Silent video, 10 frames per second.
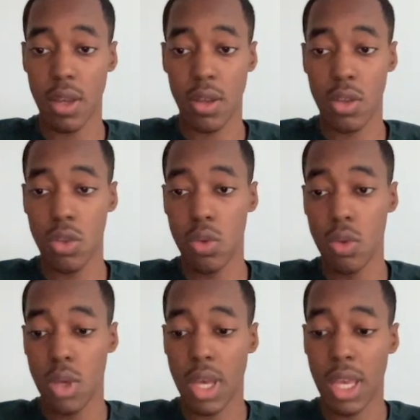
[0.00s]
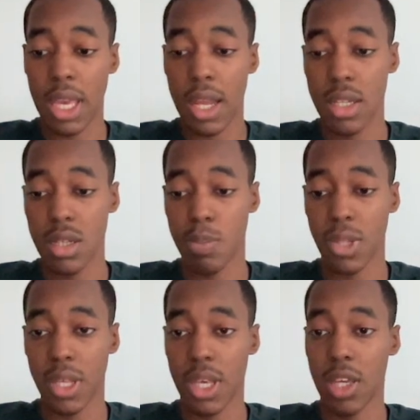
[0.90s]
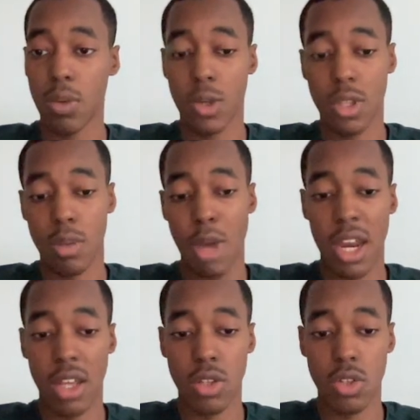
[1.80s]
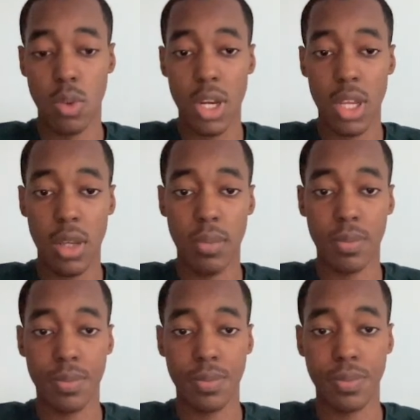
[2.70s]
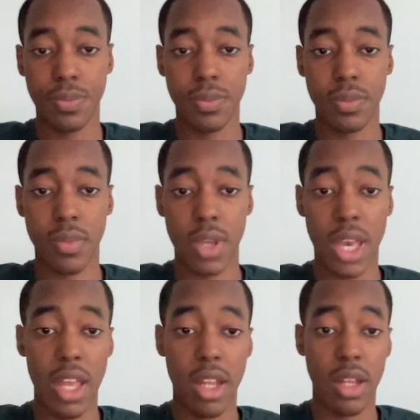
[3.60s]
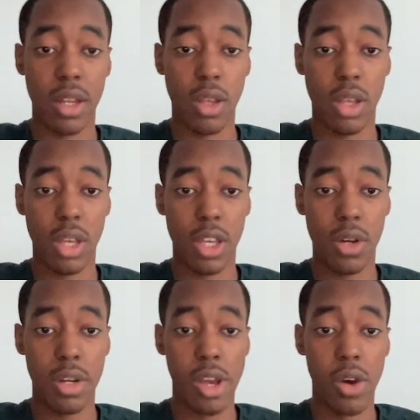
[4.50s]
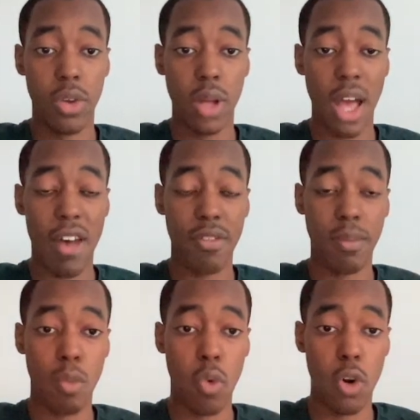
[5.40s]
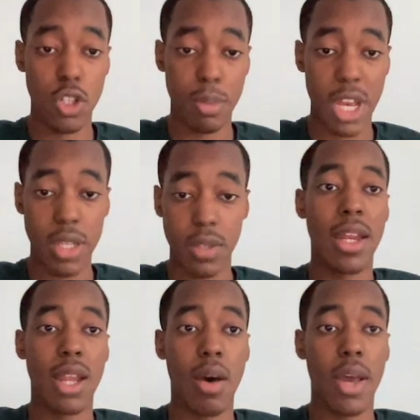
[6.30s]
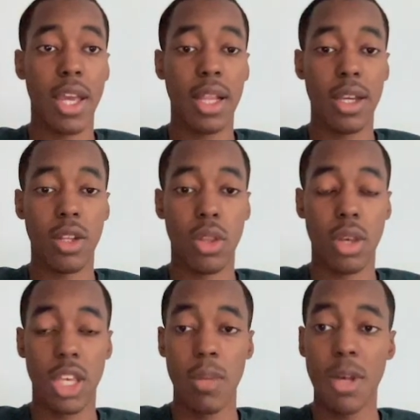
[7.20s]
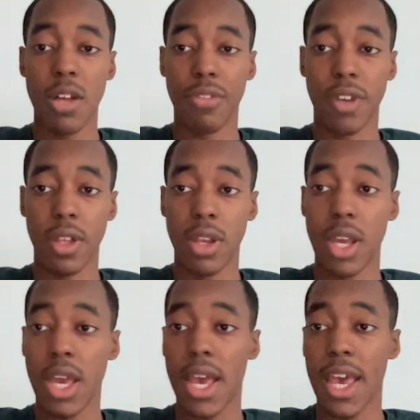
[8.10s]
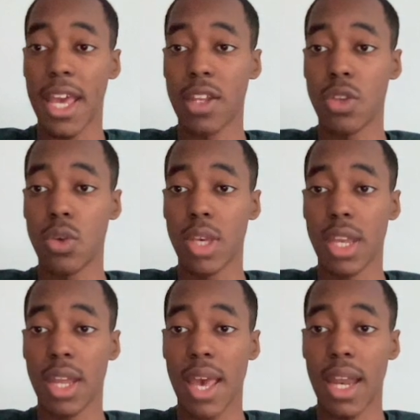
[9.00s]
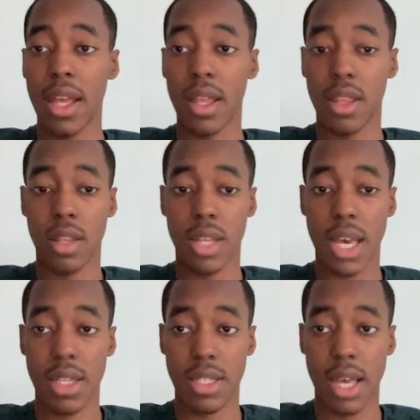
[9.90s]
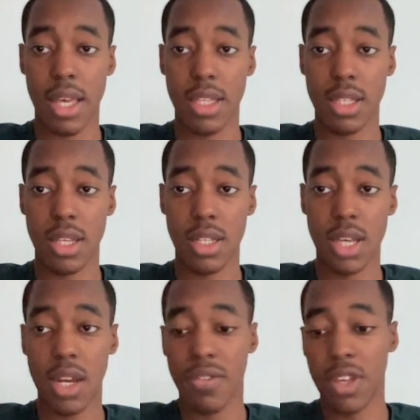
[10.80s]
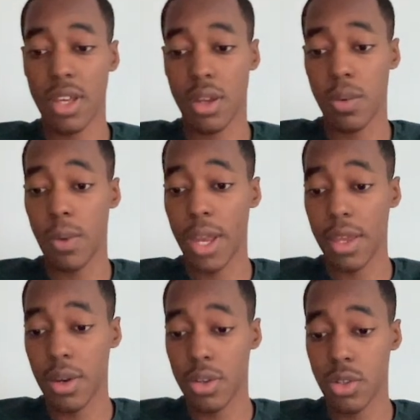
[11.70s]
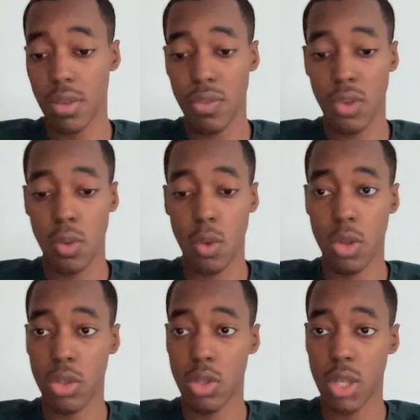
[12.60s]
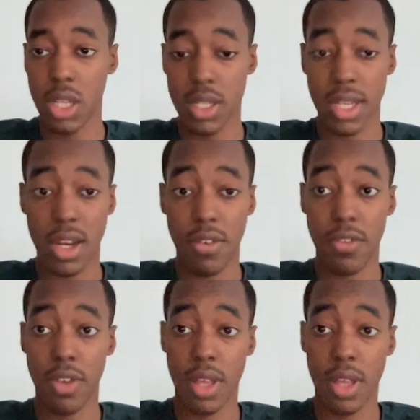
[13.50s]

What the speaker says: you can simply increase the padding to 20, and here you go, you'll have more space. Now I clicked on the email field and you can edit the text that is inside of it right here. So if you want, instead of